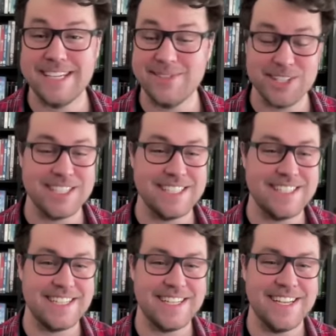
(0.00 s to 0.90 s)
It really
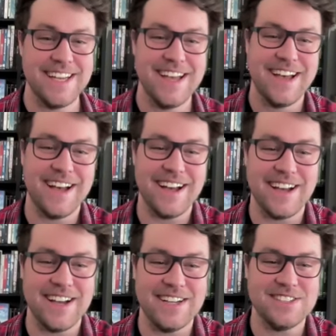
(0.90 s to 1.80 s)
did.
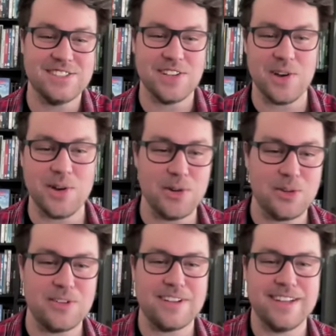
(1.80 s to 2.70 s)
Uh, oh, so oh, you
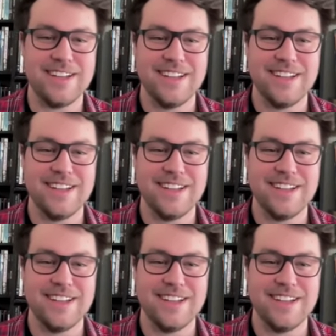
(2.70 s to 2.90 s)
watched it.